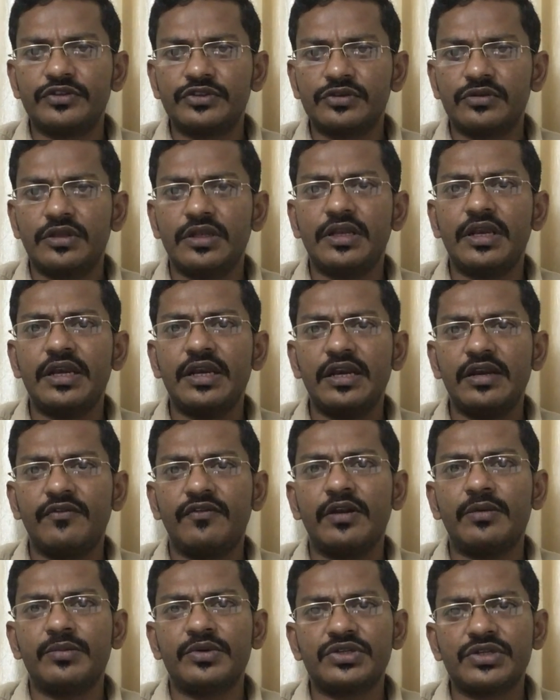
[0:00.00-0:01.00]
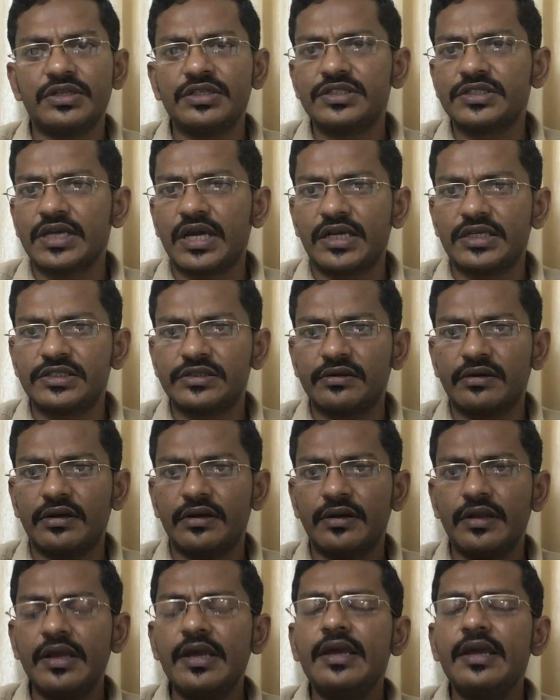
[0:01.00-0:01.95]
so that an inflammation starts on.